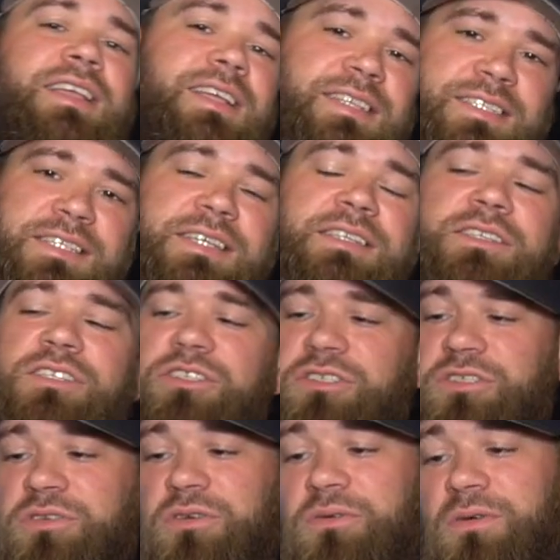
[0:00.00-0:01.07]
into the
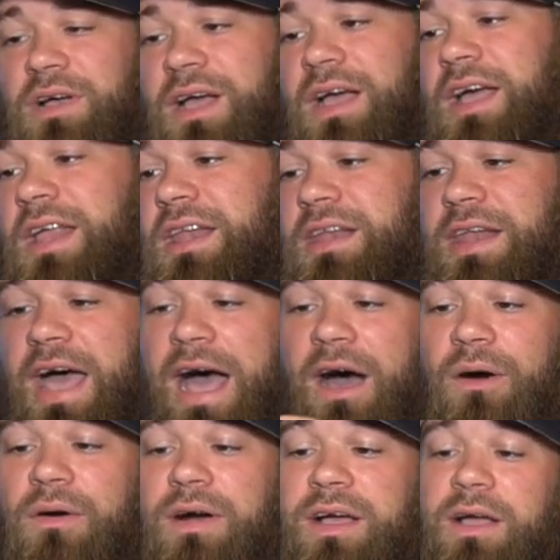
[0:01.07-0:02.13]
shoe.
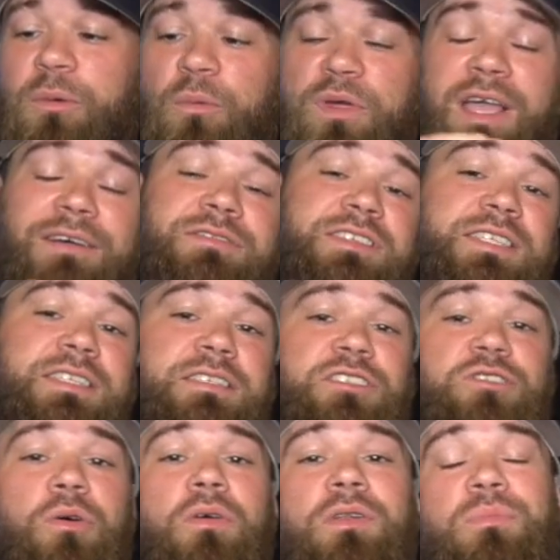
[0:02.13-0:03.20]
Now, we have seen
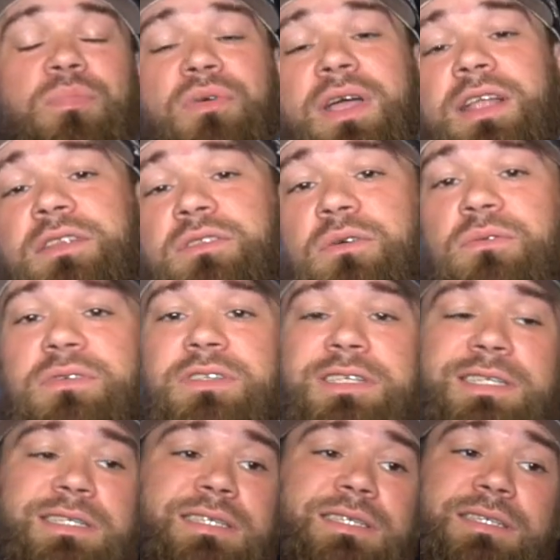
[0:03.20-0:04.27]
Jordan Brand doing
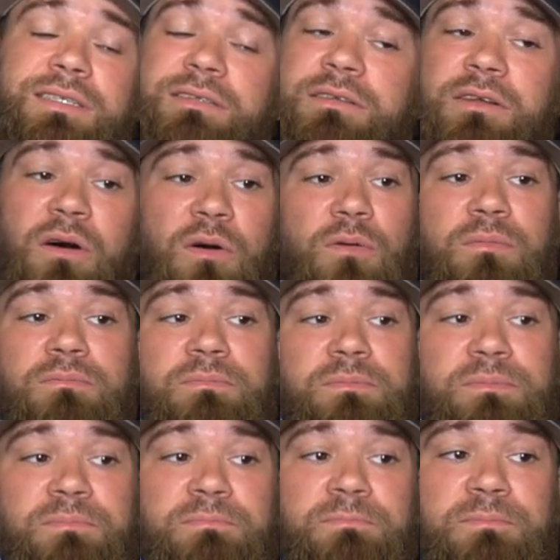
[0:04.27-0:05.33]
this, you know,
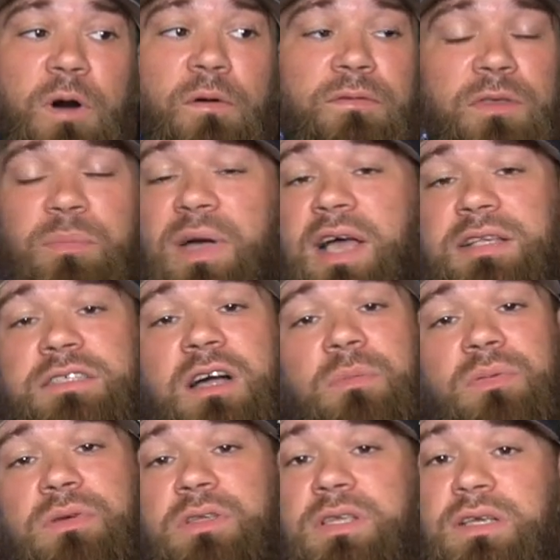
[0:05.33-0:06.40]
over the past
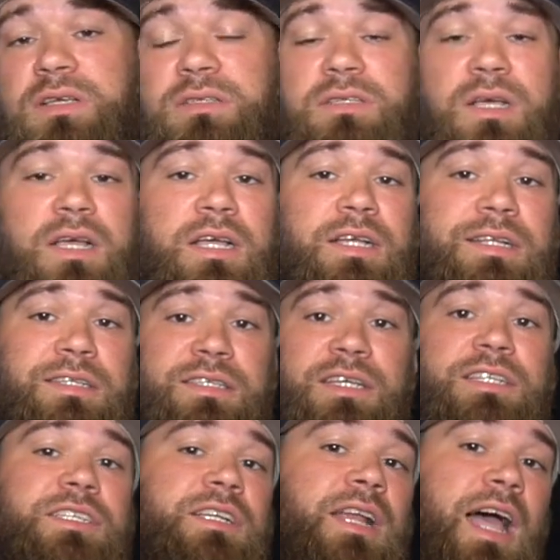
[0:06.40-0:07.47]
couple of years,
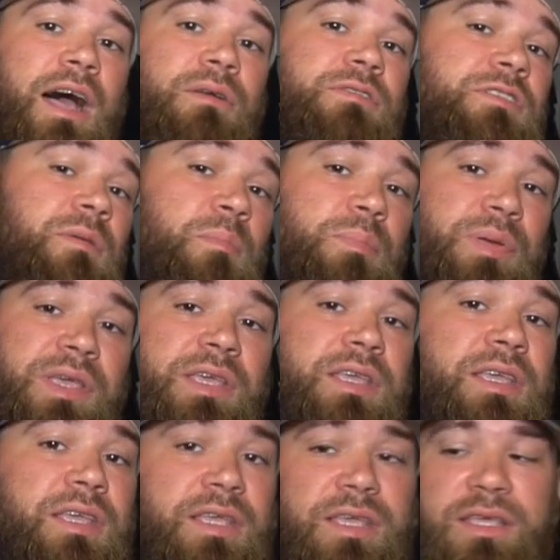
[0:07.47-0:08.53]
dishing out some
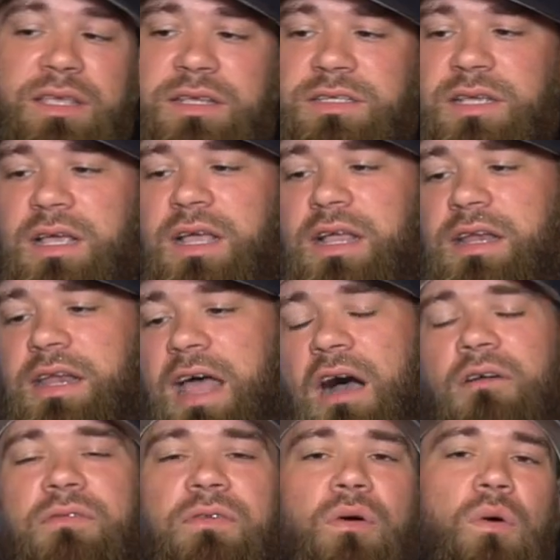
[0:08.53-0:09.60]
PEs.
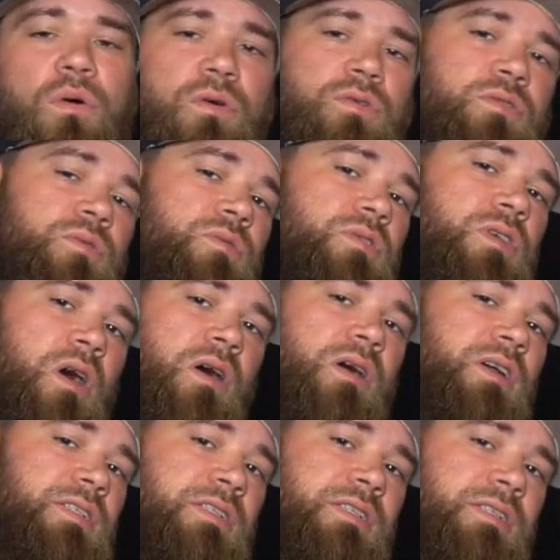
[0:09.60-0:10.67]
Now, for all you
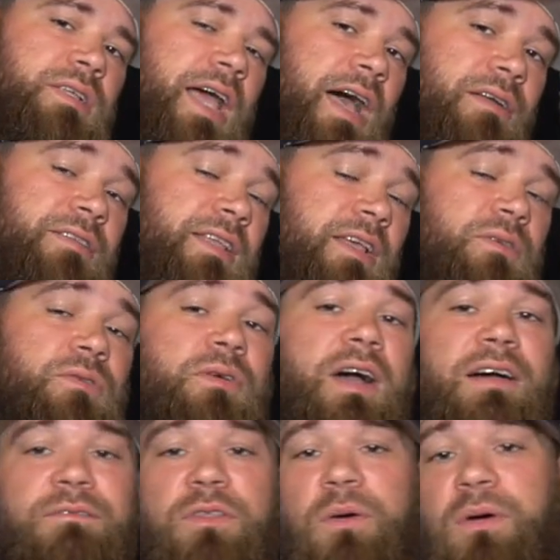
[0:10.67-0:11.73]
youngins out there who
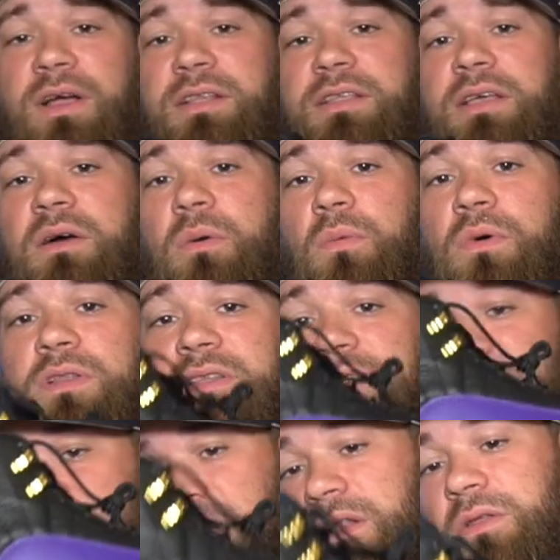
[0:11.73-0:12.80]
have no idea what
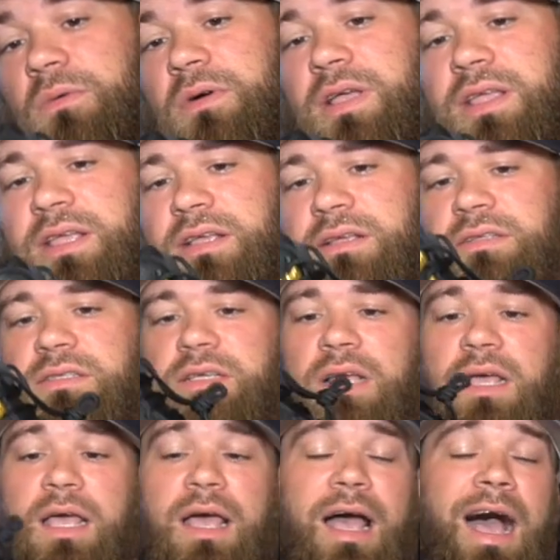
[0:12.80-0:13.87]
this colorway is,
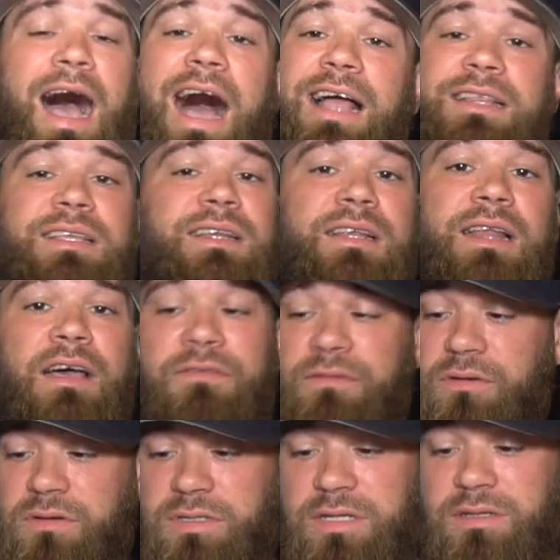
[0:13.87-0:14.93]
I didn't at
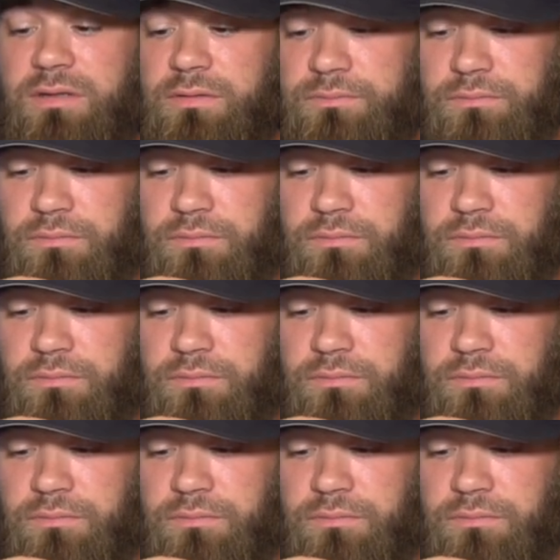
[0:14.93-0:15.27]
first either.